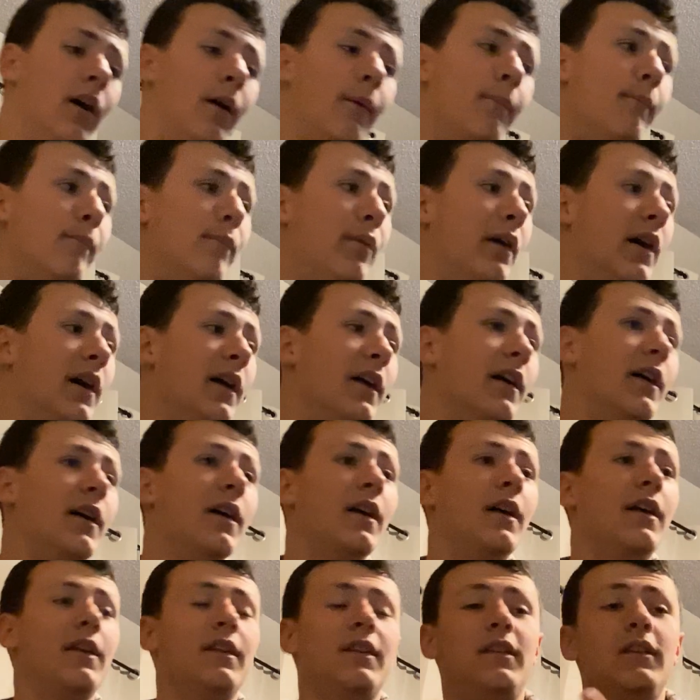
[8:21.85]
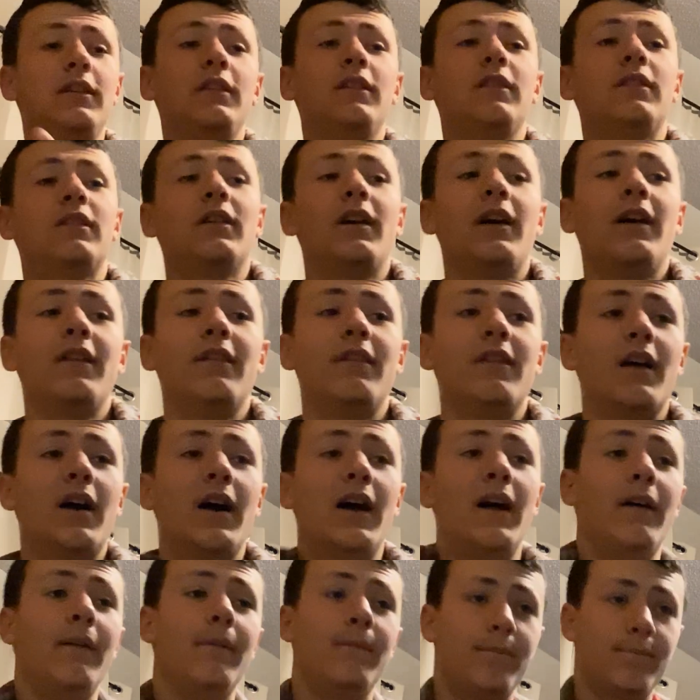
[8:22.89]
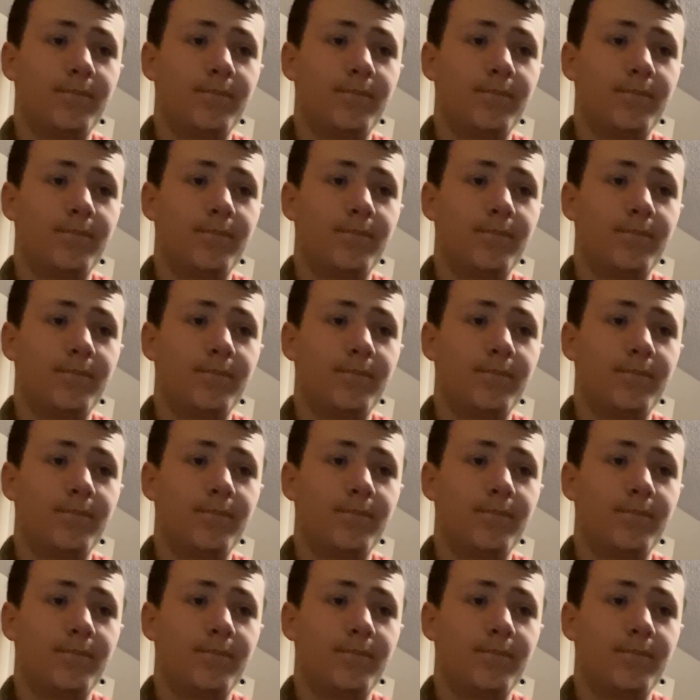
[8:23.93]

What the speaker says: But he said that,